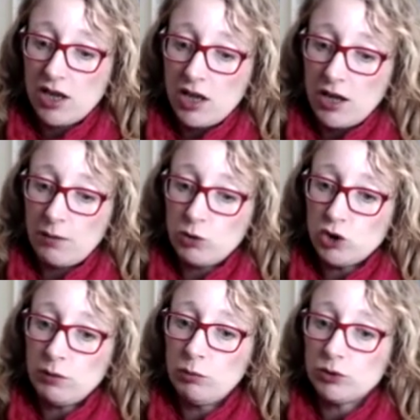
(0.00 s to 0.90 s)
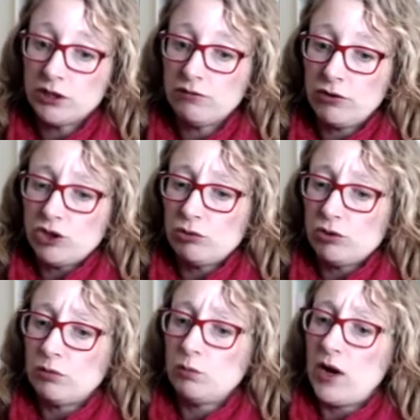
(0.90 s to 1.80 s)
um, we should be wanting for our
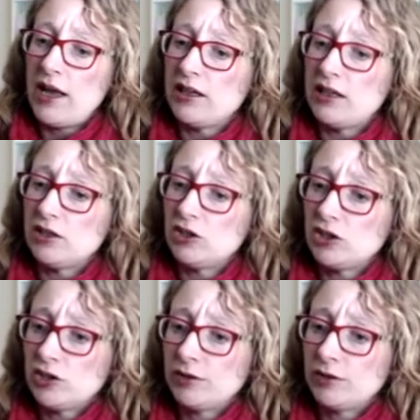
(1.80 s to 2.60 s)
children and what age?